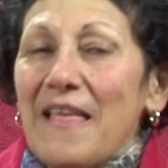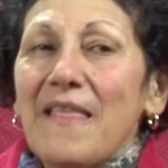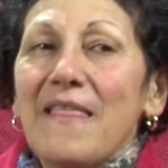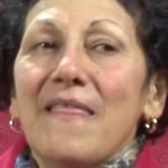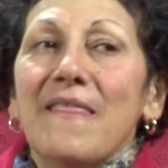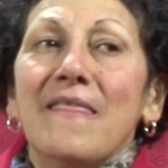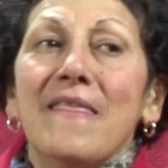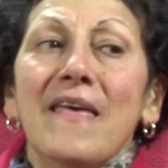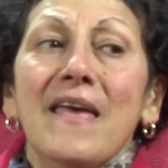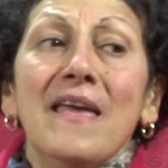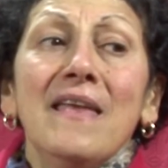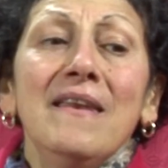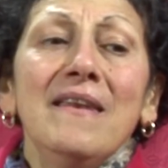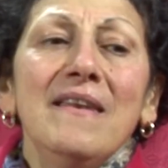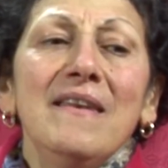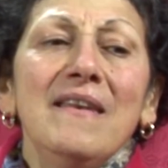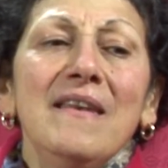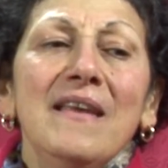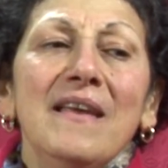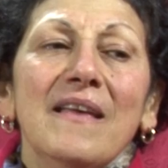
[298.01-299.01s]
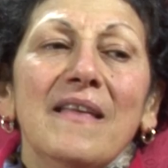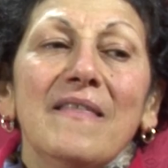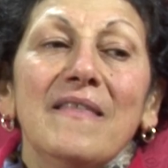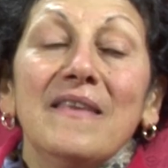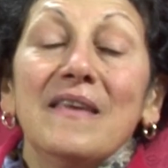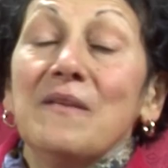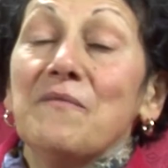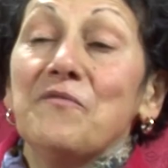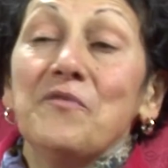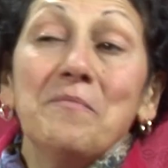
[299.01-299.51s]
then
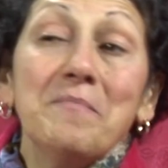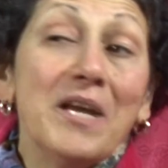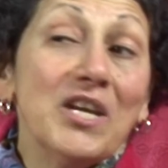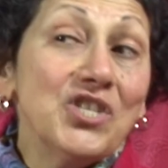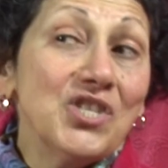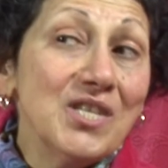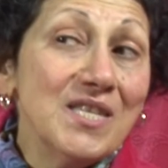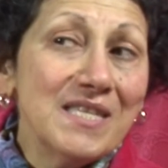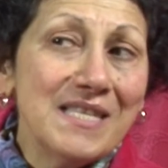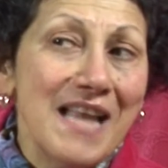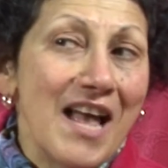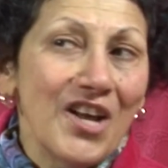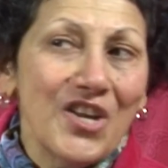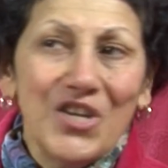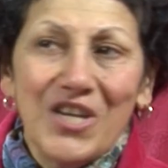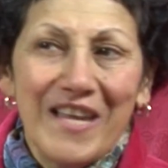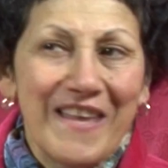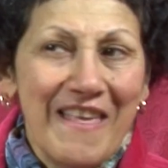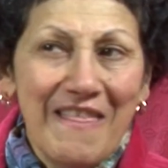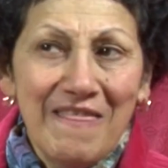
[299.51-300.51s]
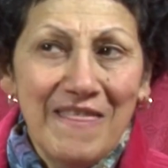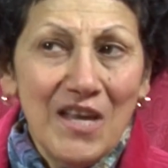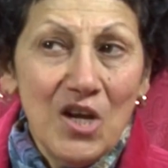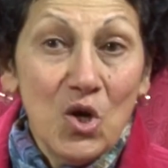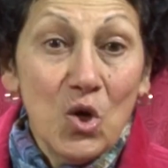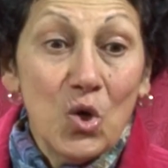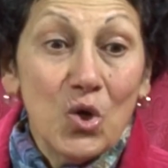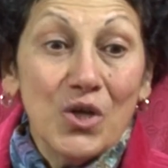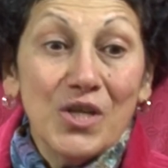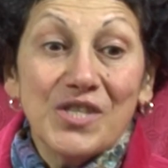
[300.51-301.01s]
the information's not going to get there,
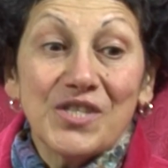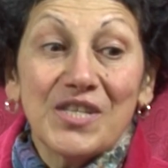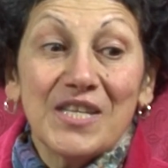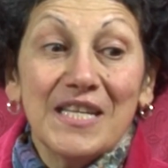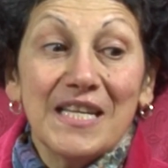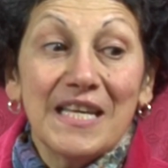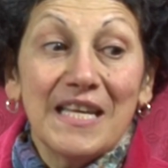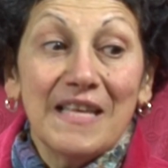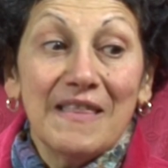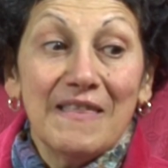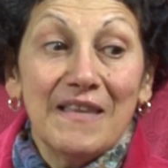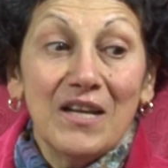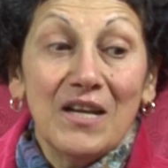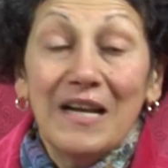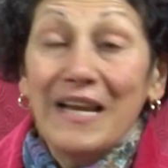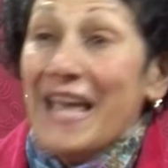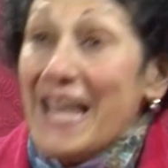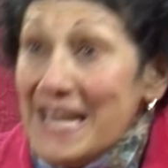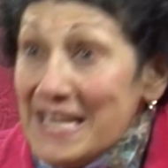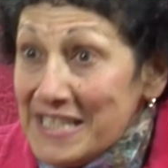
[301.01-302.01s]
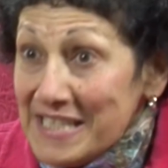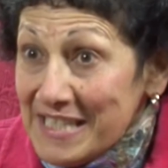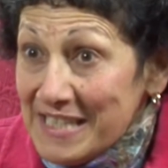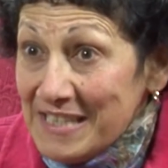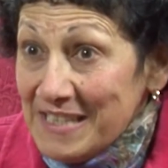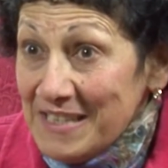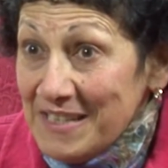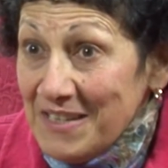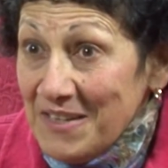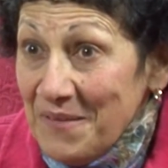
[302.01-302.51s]
or it's going to get there late,
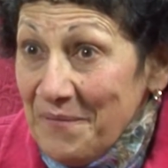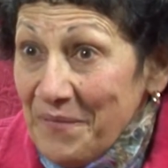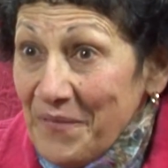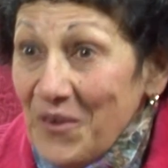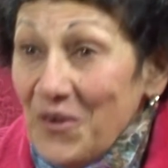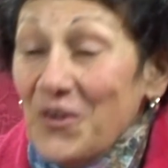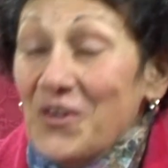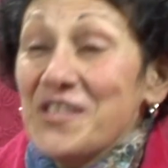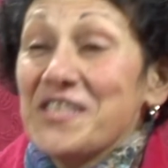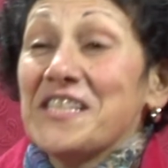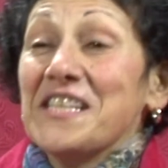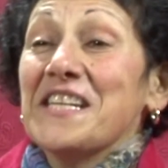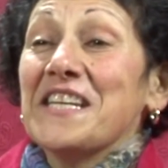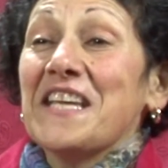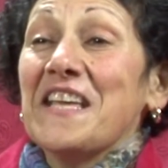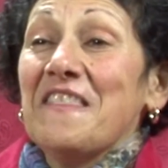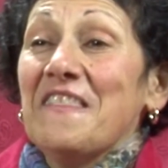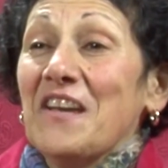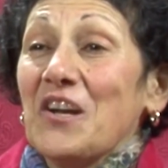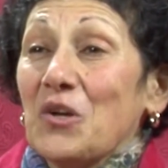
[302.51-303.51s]
or it's going to get there